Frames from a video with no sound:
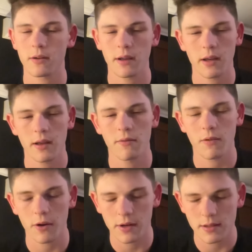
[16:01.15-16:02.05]
okay,
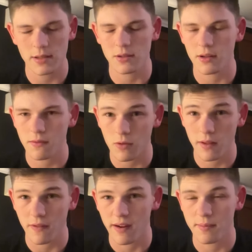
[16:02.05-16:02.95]
focus, there's only
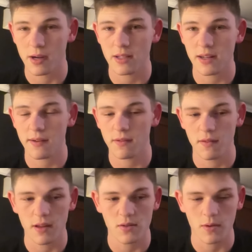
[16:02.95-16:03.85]
45 minutes left of
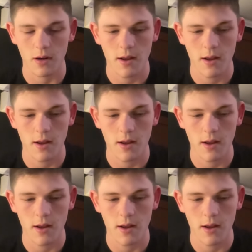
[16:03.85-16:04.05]
this one.